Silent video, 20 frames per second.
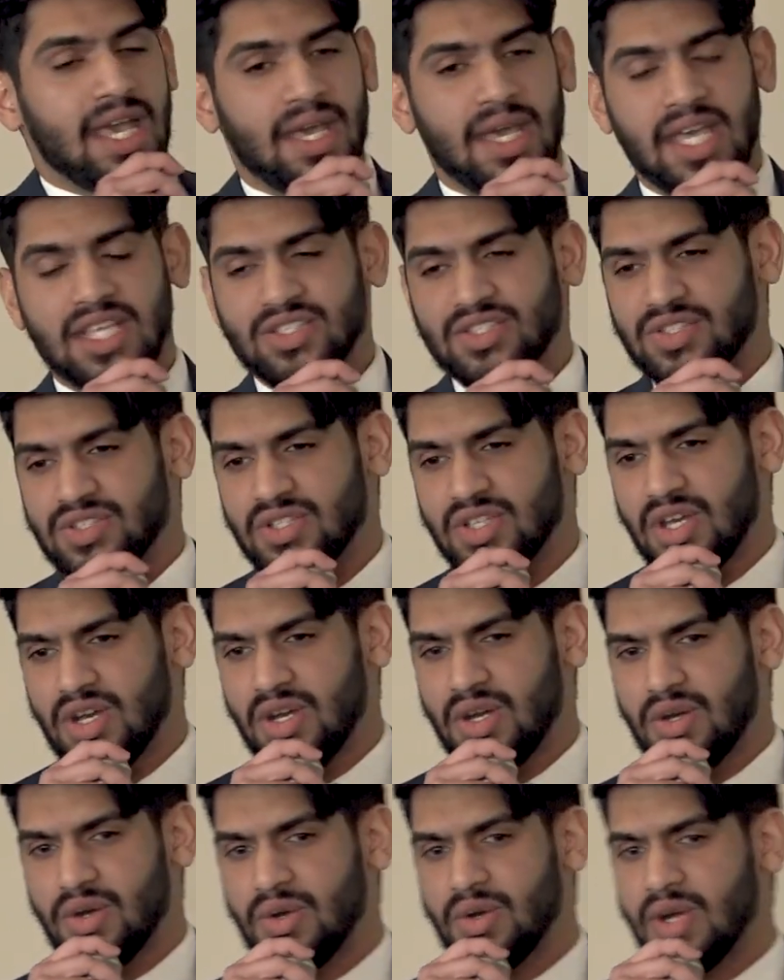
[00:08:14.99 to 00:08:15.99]
And
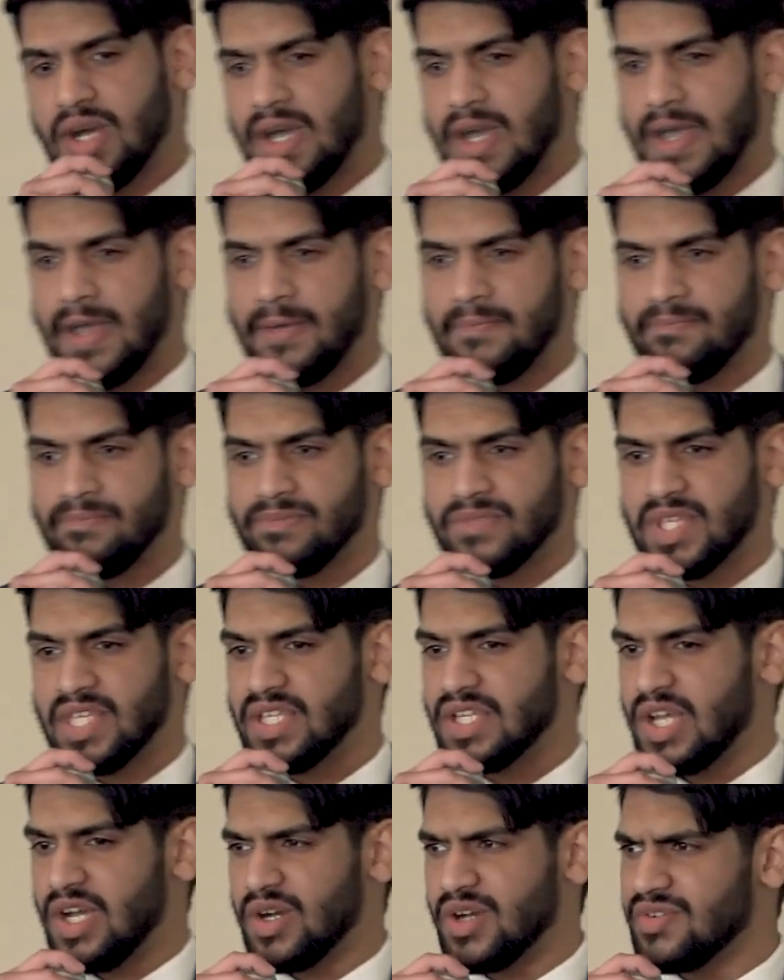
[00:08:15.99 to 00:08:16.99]
so,
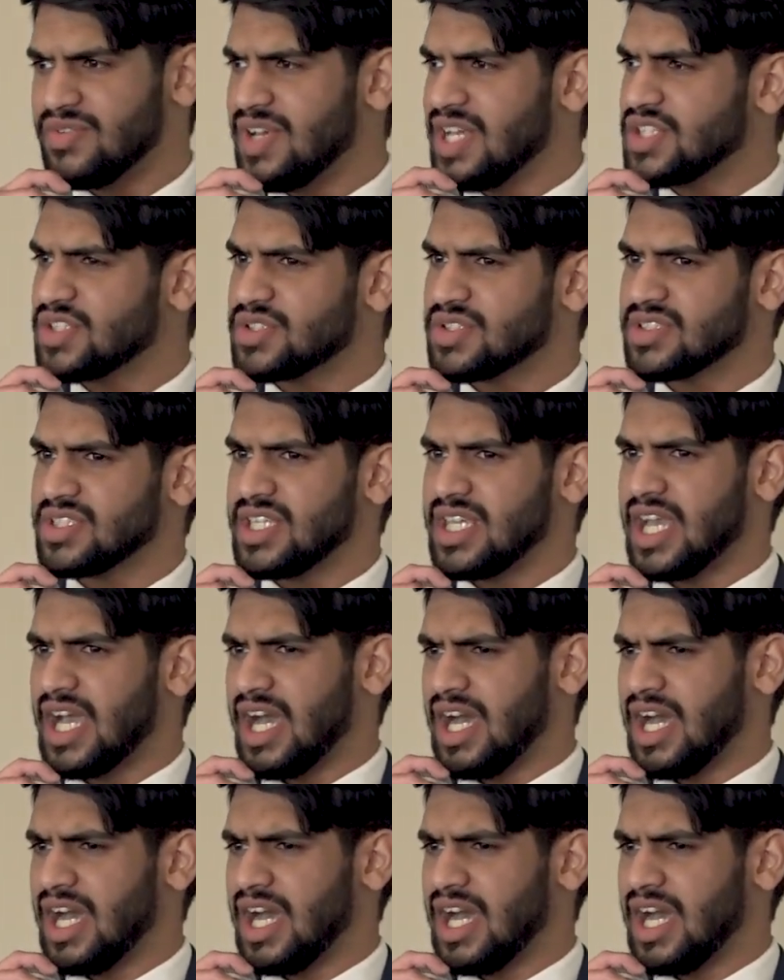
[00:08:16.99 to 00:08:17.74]
eventually